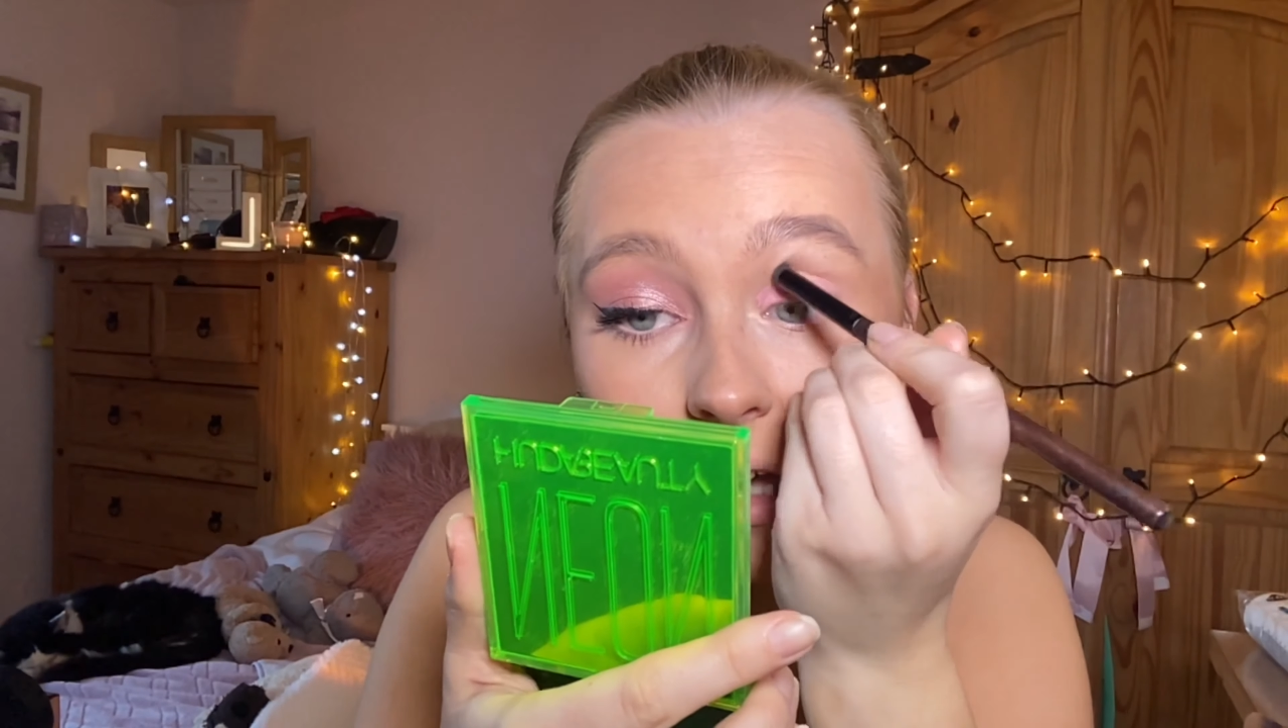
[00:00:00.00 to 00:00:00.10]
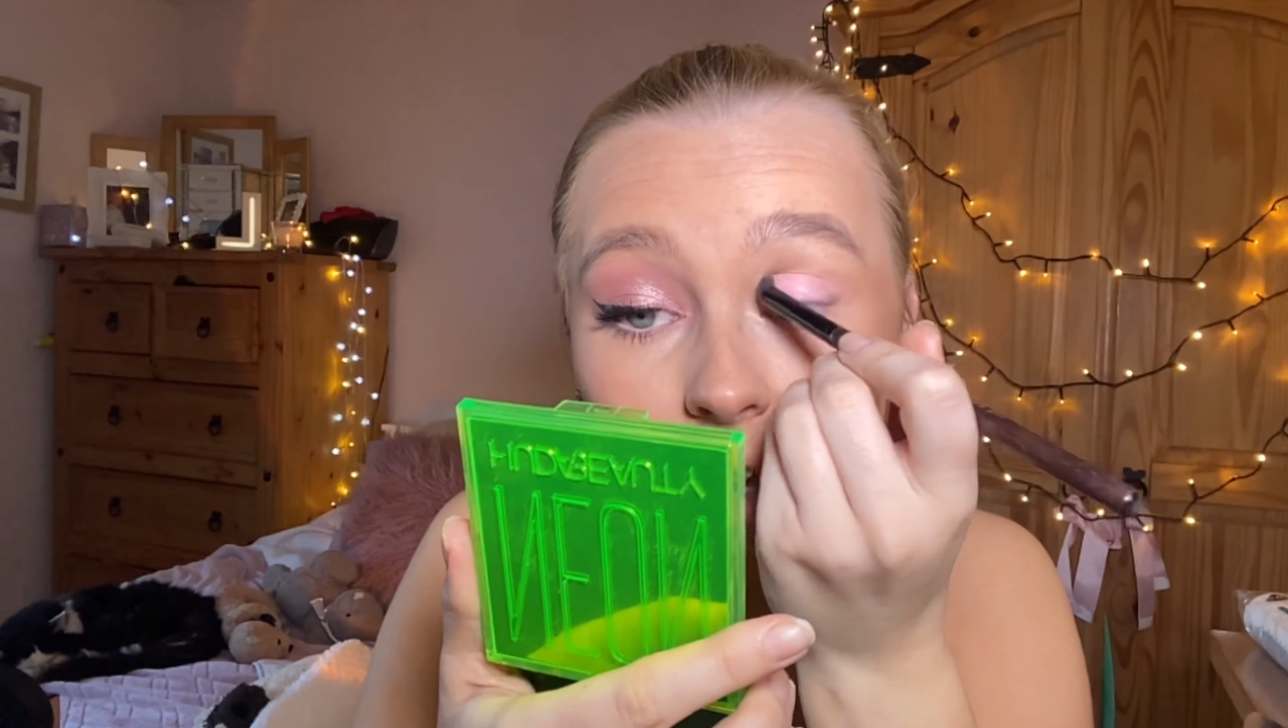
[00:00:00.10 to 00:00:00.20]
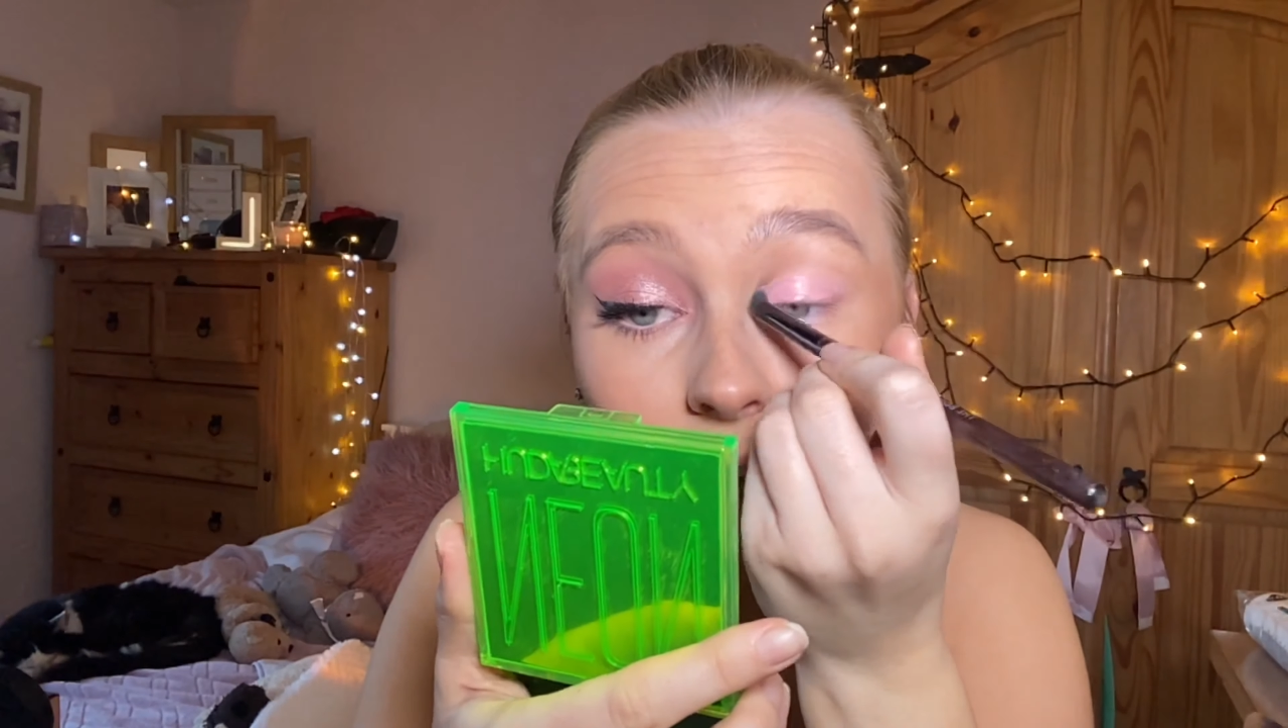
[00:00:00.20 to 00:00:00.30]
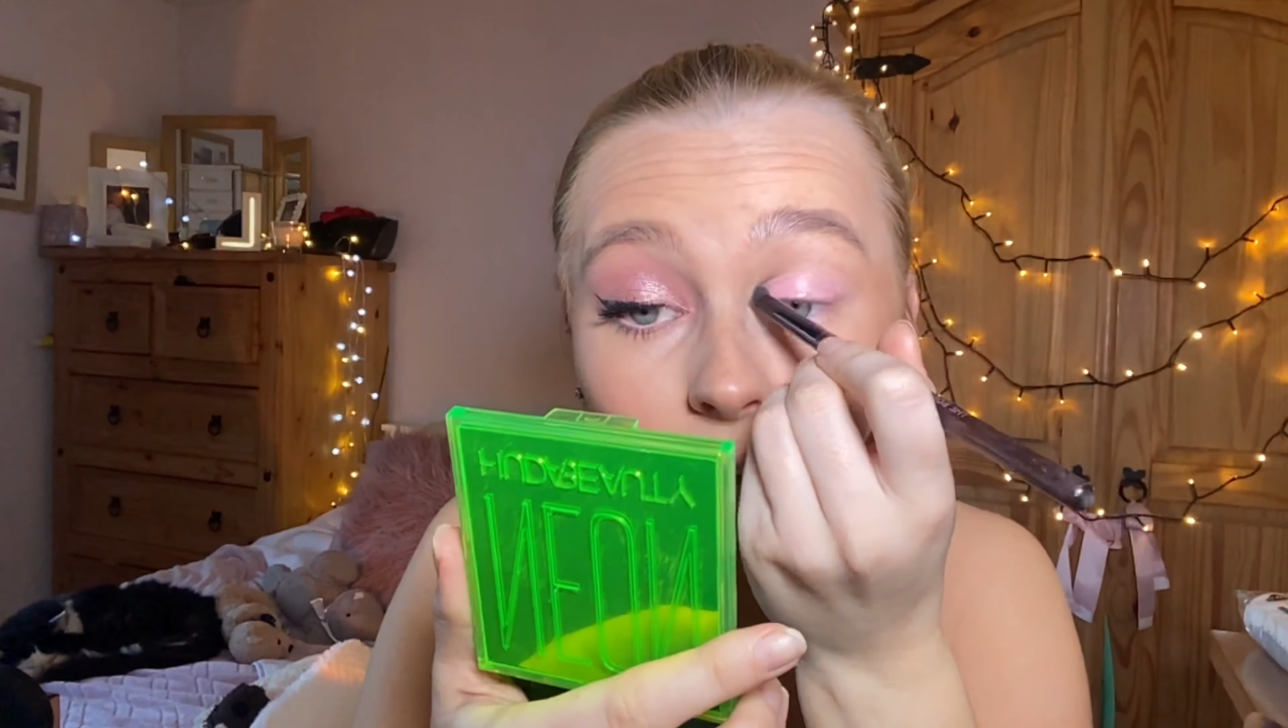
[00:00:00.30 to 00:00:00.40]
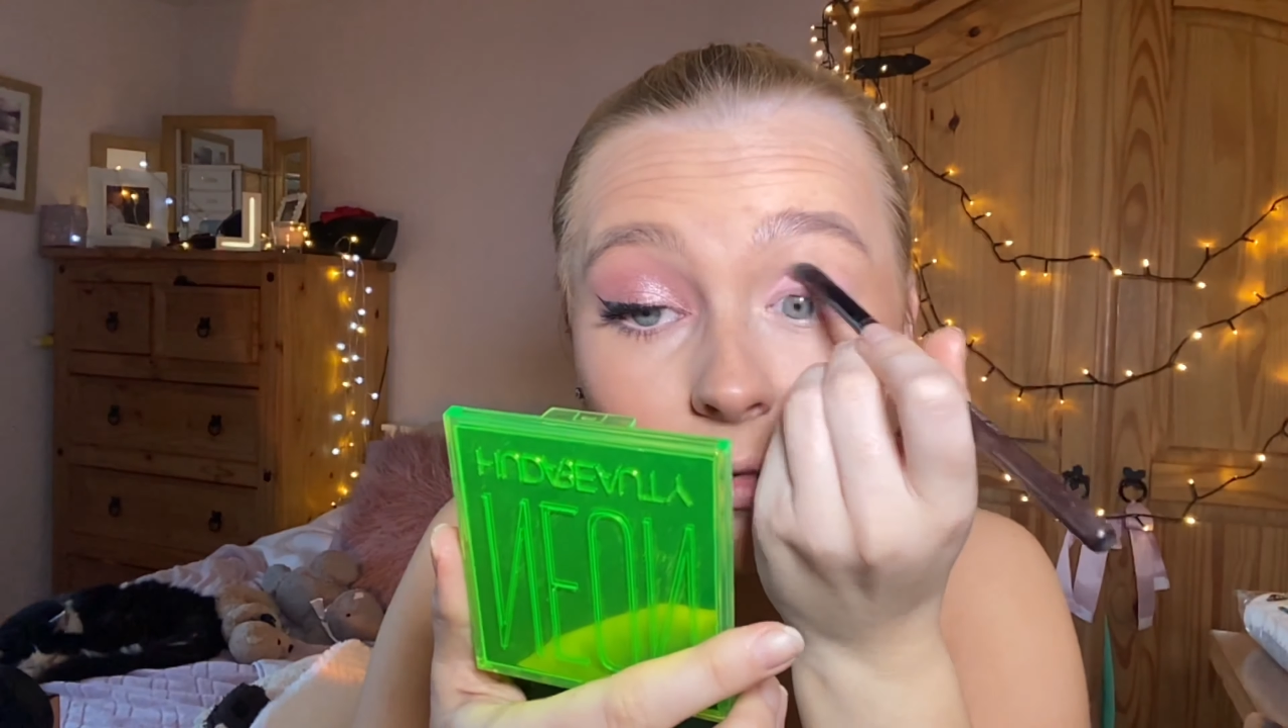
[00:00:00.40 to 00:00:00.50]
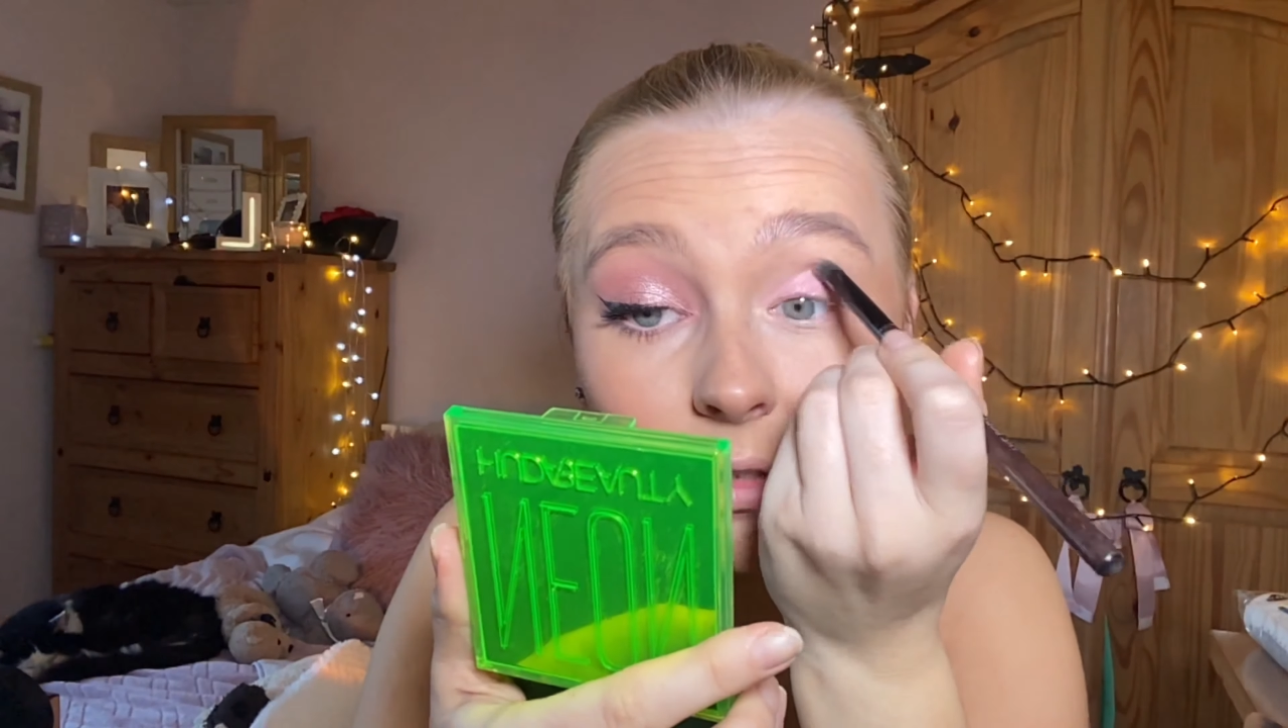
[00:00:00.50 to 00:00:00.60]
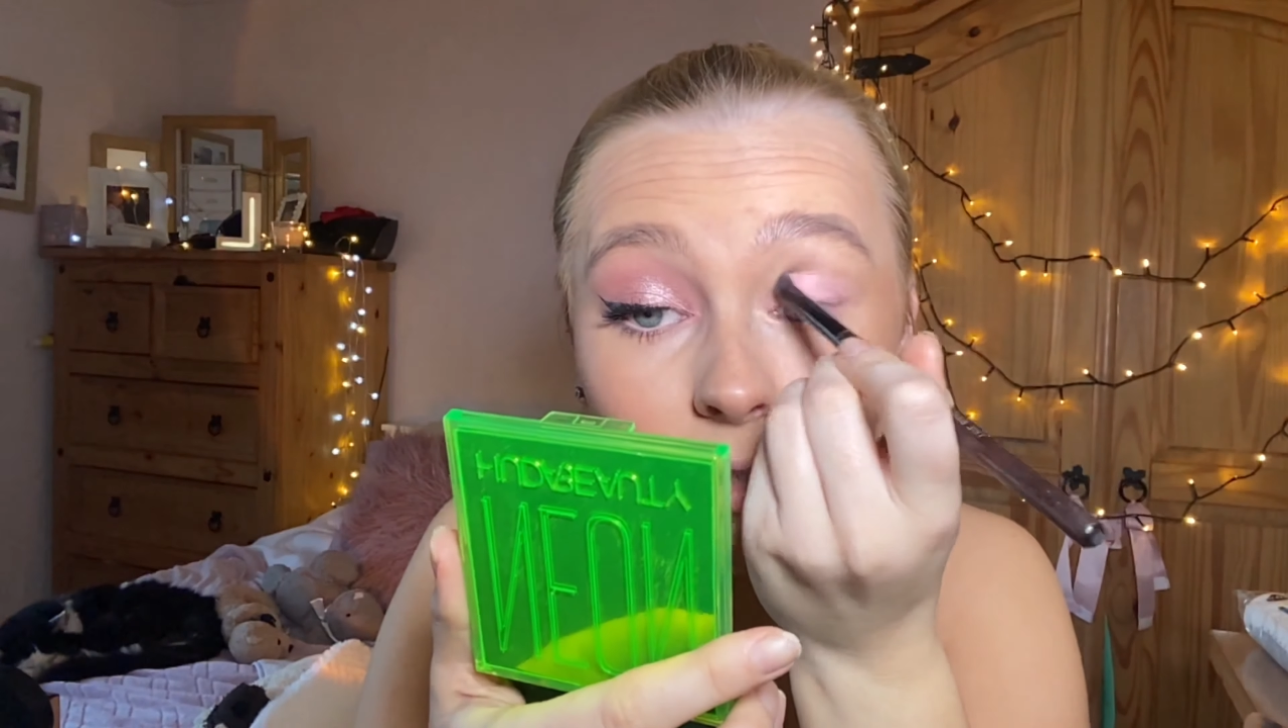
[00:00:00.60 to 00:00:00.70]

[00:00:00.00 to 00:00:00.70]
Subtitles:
out.